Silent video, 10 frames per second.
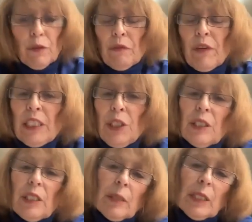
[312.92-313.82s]

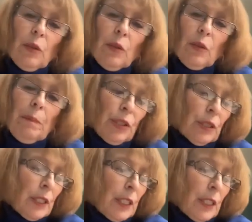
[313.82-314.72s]
testing for
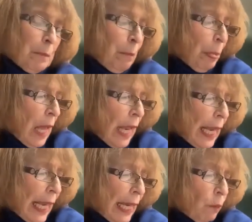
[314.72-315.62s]
infections on my new
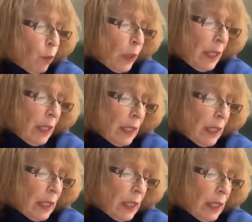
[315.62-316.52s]
patients.
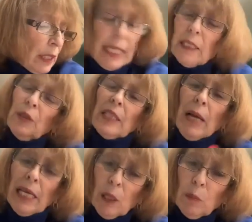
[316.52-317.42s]
And one of the tests
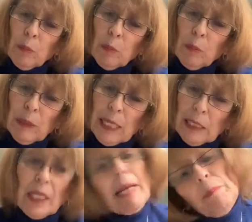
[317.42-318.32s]
that you get is
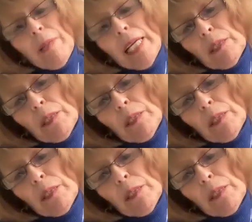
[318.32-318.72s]
Mycoplasma